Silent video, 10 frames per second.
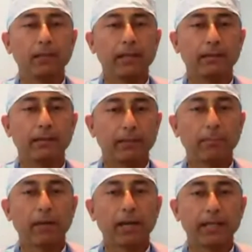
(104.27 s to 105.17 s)
and then
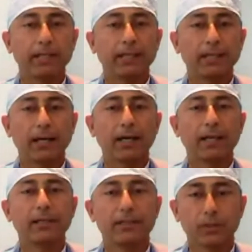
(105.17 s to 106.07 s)
PI in
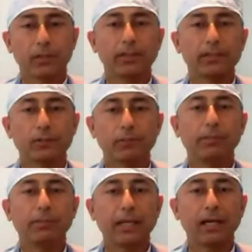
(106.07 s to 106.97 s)
eye shortens to
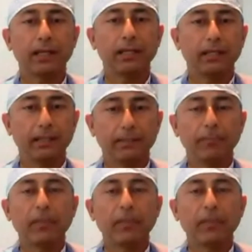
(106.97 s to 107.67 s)
PIE.